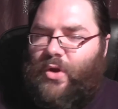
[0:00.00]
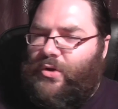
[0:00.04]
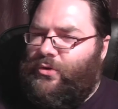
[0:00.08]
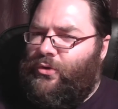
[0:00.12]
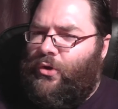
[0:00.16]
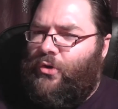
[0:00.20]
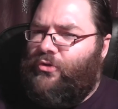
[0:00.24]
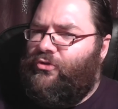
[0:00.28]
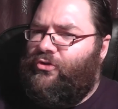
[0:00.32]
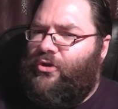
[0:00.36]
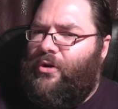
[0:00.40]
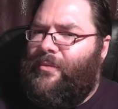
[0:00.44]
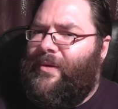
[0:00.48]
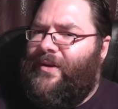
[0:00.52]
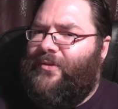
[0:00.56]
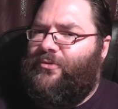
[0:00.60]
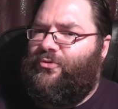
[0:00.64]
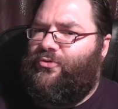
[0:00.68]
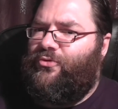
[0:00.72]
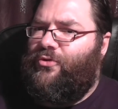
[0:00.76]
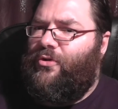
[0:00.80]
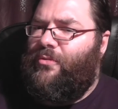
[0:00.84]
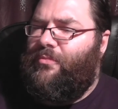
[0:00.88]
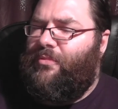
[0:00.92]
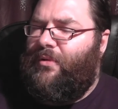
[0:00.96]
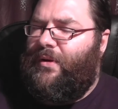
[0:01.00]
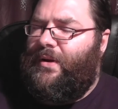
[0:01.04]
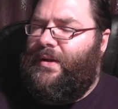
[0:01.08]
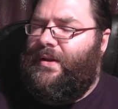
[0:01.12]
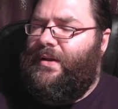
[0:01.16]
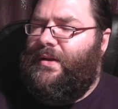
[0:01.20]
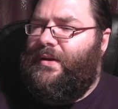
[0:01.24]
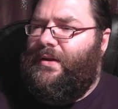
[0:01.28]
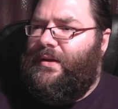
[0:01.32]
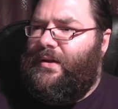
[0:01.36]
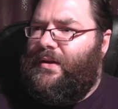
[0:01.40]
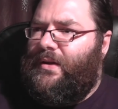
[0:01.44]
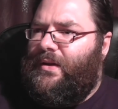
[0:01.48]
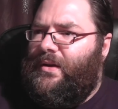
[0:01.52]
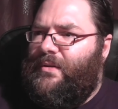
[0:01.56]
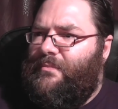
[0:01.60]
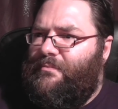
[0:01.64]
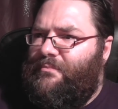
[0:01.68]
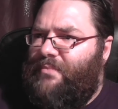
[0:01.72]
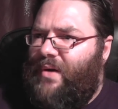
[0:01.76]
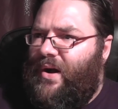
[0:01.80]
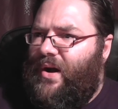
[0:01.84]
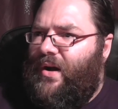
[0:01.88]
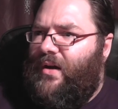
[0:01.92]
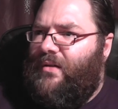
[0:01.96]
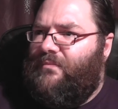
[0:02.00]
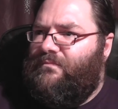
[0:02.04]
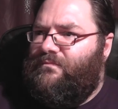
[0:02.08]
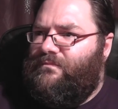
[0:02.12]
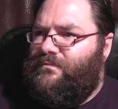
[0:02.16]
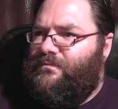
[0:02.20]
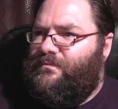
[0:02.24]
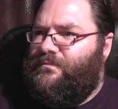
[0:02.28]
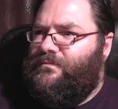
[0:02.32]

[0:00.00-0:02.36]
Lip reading: Not sure about strawberry, but